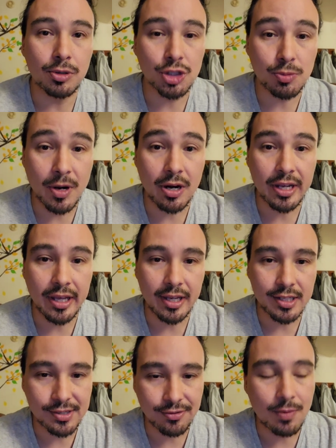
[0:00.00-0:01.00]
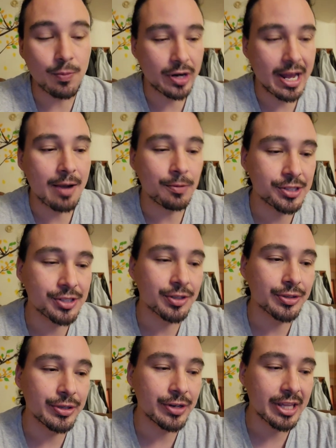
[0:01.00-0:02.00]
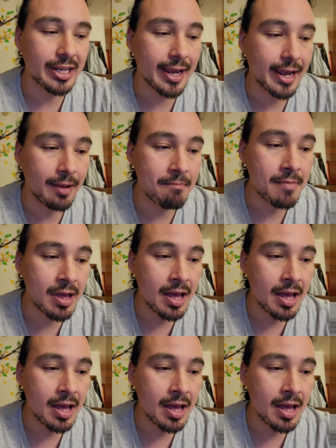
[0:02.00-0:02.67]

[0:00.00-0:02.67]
Spartacus from when I was still new to the game,